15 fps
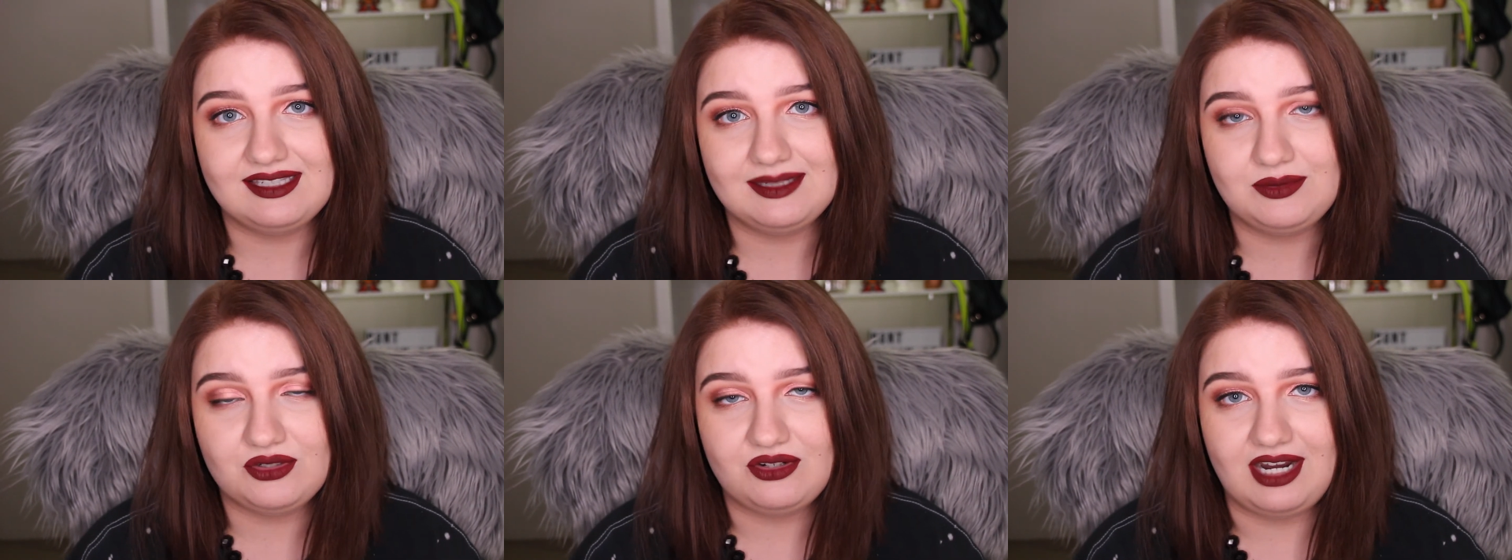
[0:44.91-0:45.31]

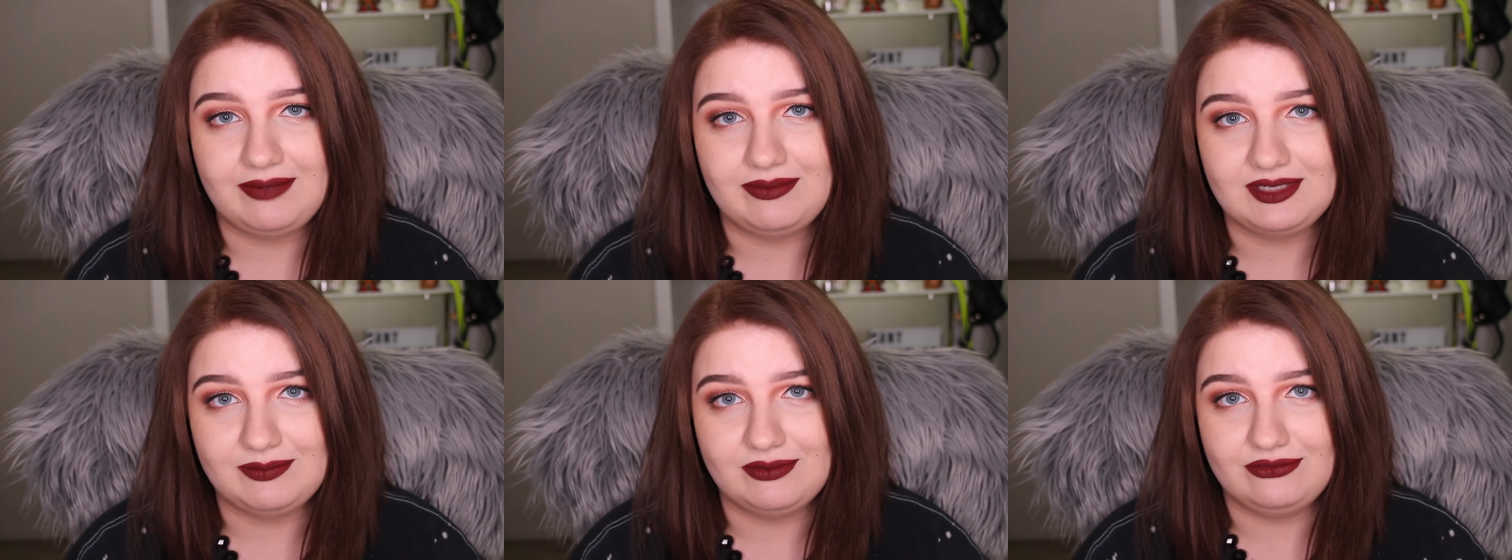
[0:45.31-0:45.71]

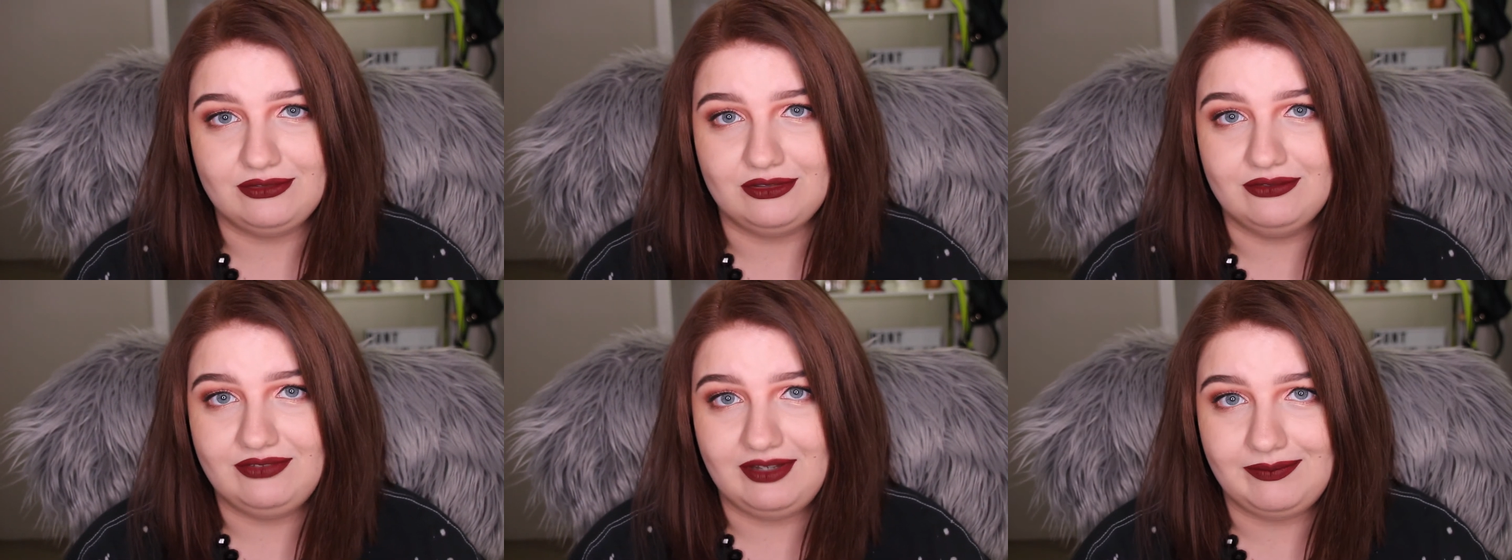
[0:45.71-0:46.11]
subscribers
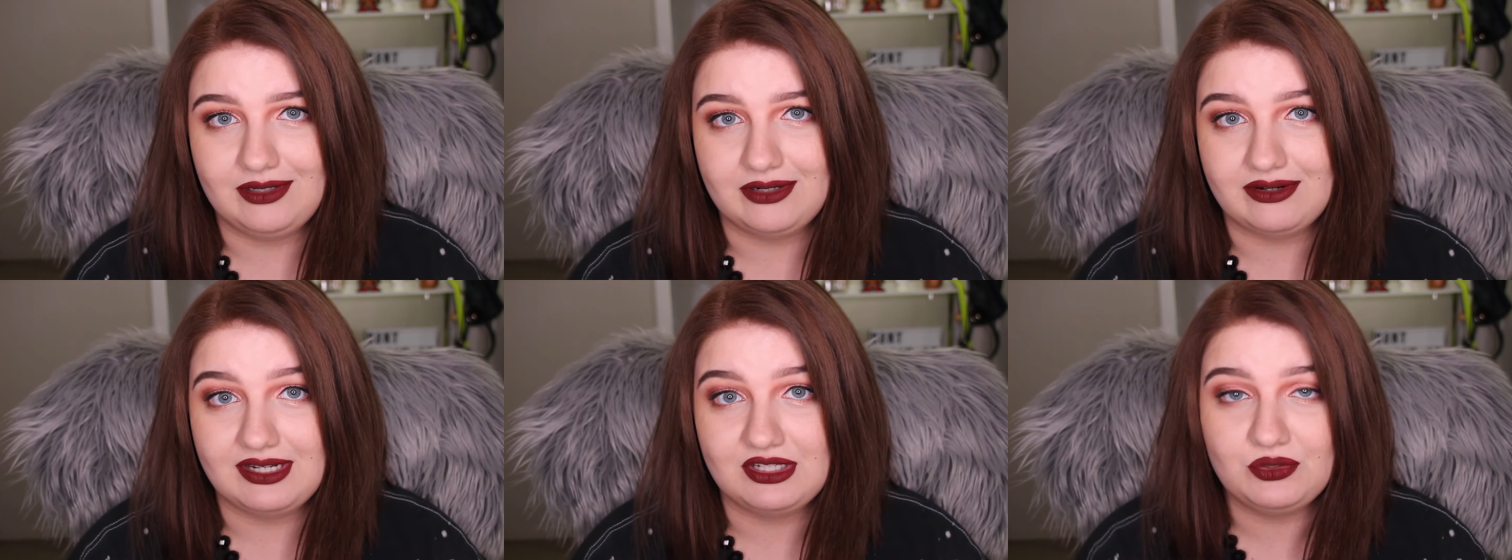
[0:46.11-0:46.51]
before
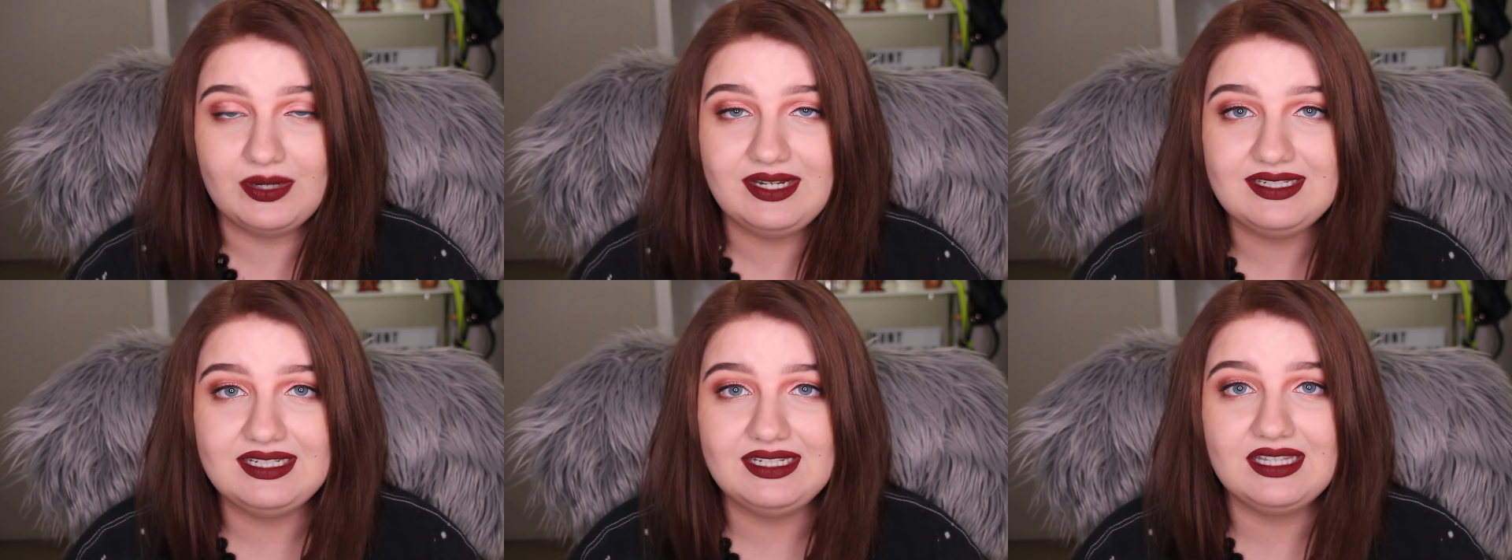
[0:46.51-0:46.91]
February
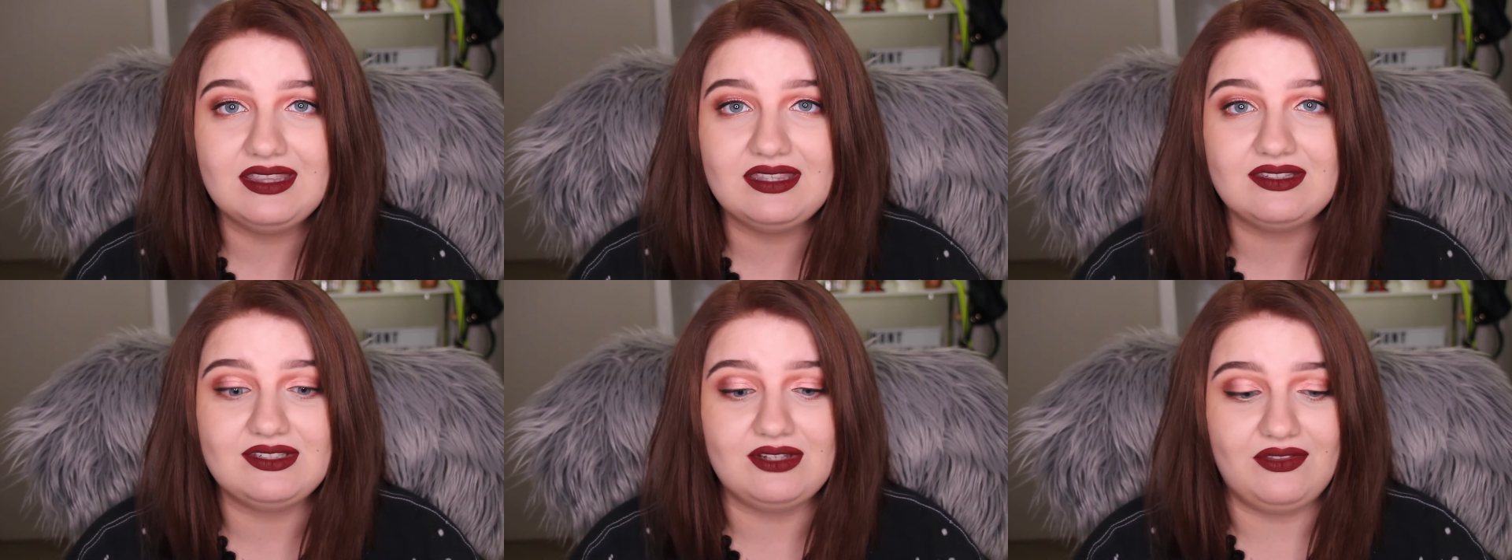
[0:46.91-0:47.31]

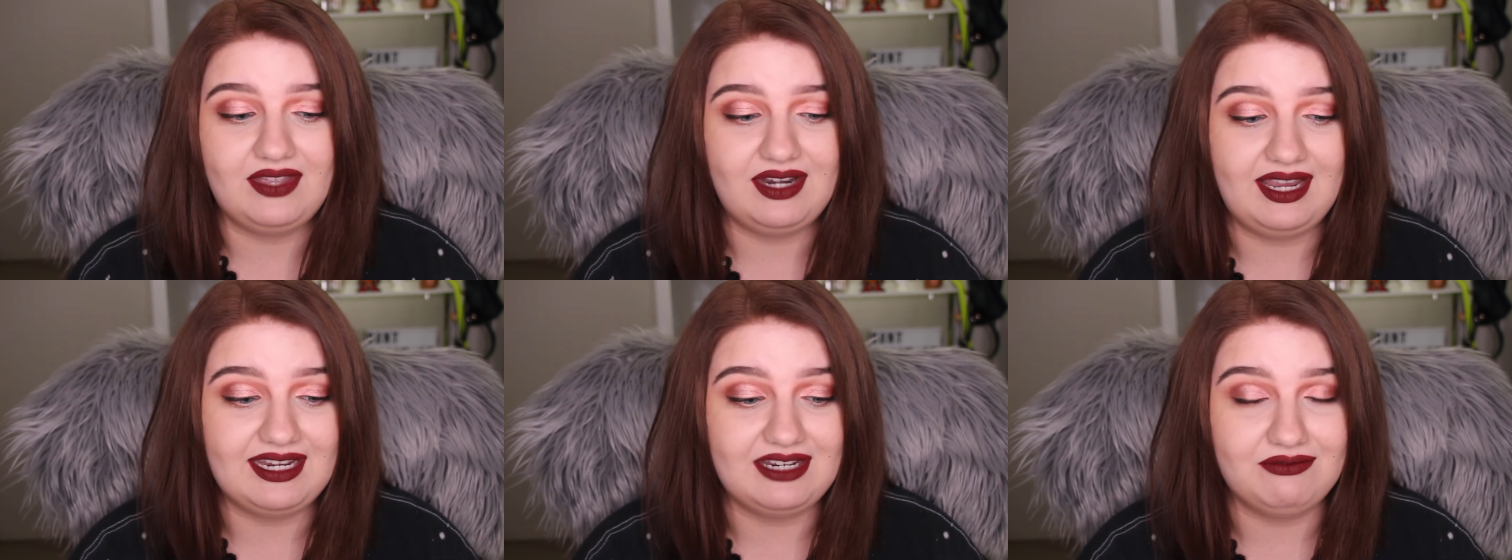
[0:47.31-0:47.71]
20th so
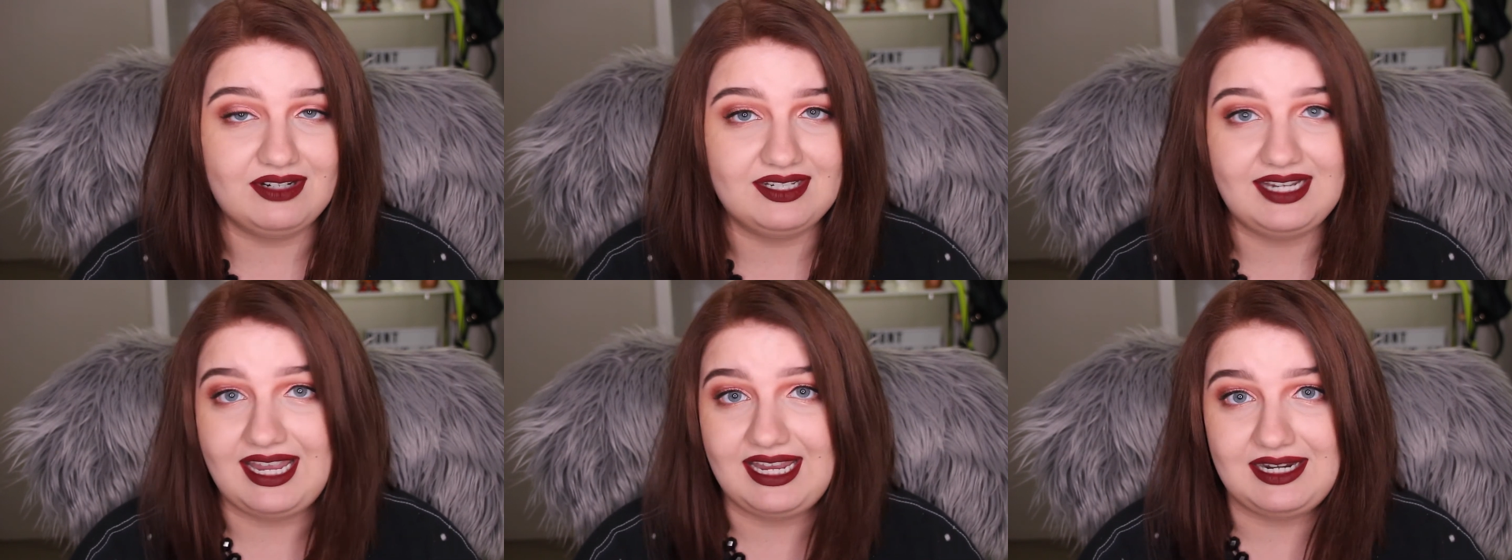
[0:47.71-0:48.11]
that I can
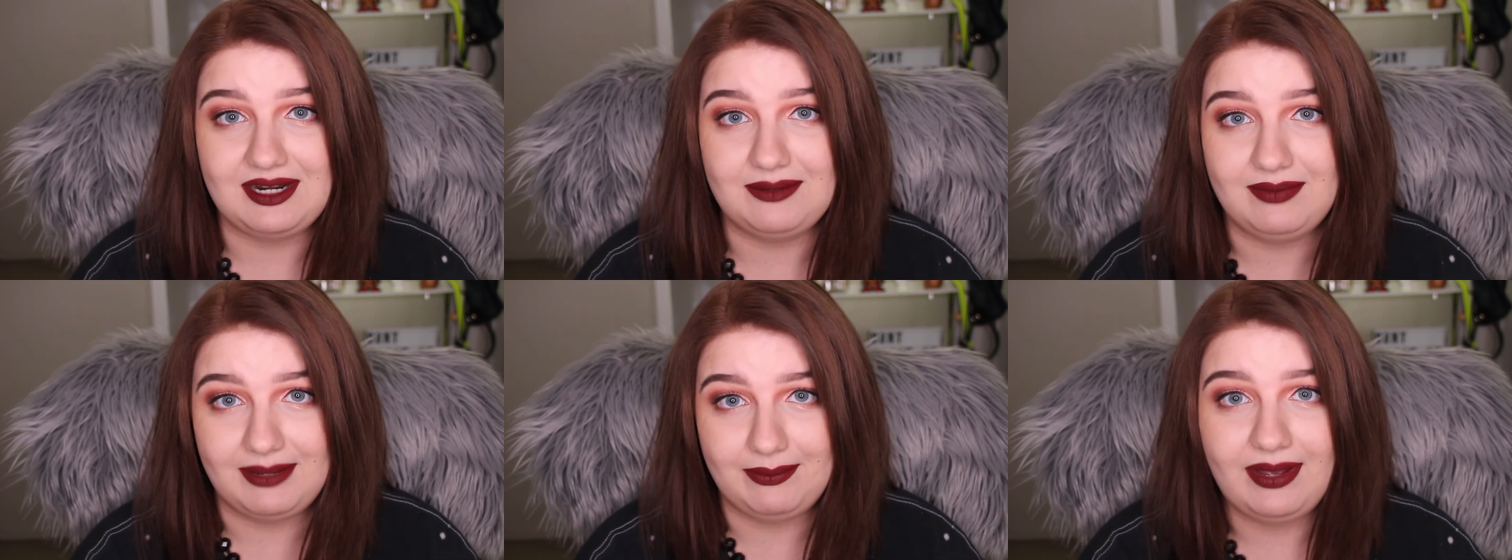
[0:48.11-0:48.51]
retain
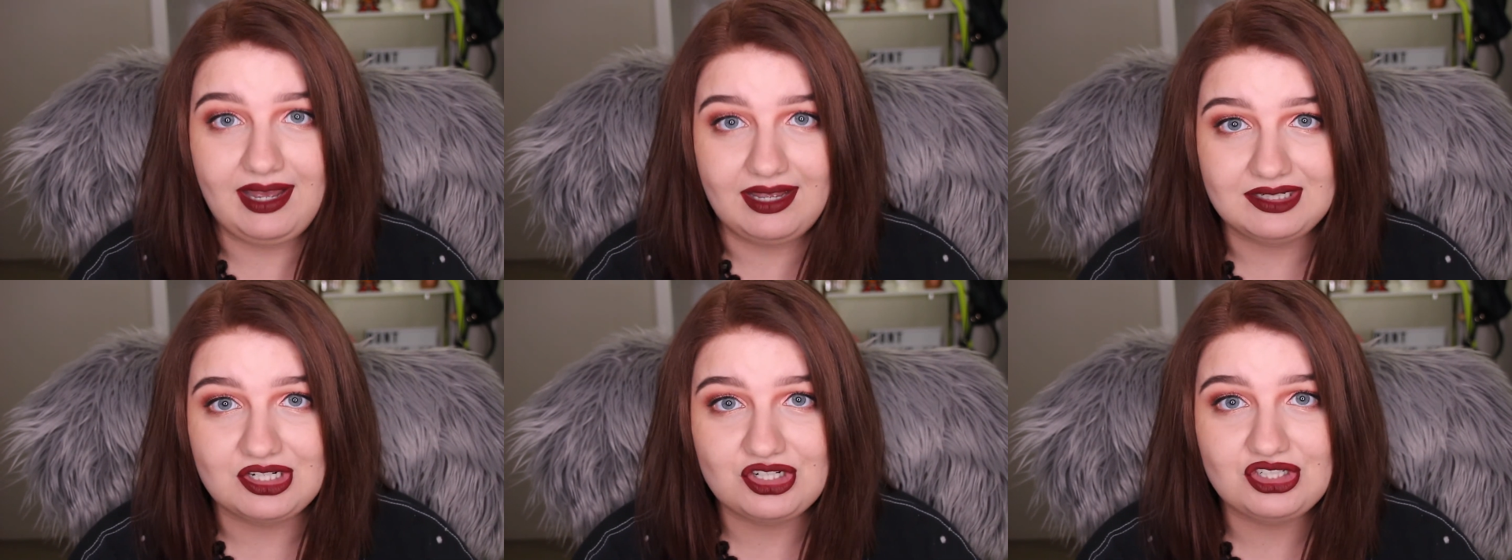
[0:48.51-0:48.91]
my
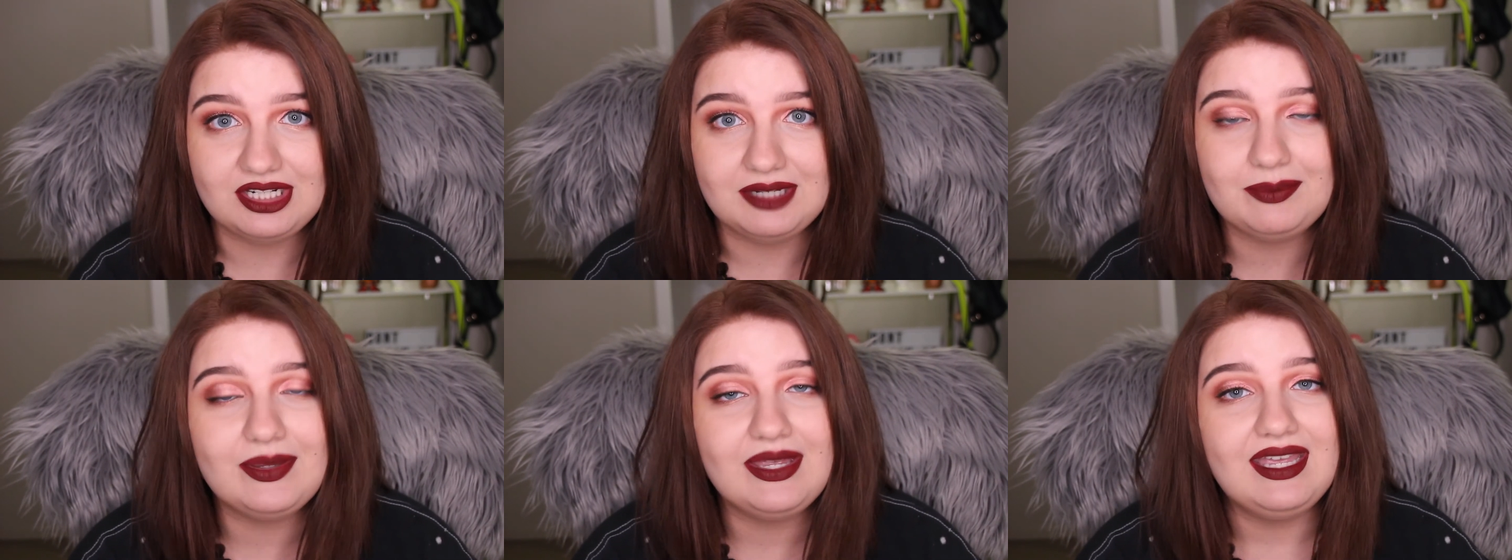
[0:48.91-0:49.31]
partnership.